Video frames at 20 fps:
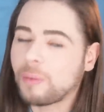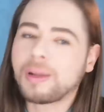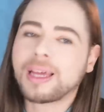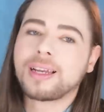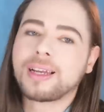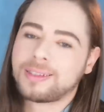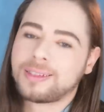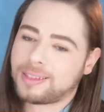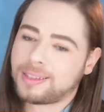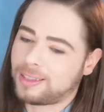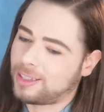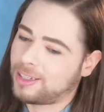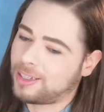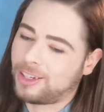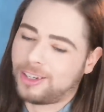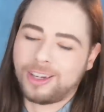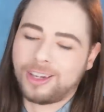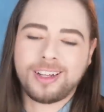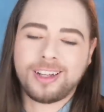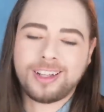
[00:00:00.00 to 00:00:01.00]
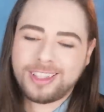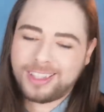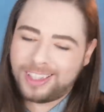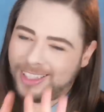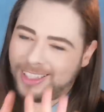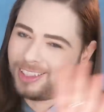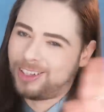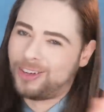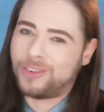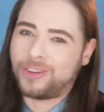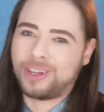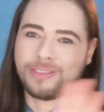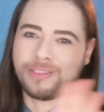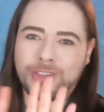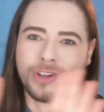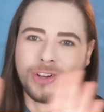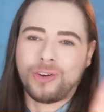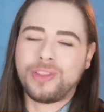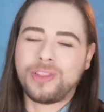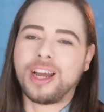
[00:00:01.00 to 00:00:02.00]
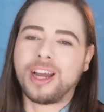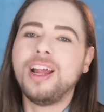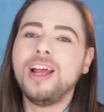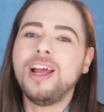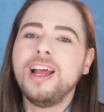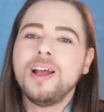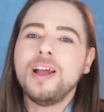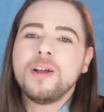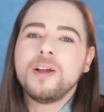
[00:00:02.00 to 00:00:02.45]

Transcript: I'm like, listen, girl, don't even go there.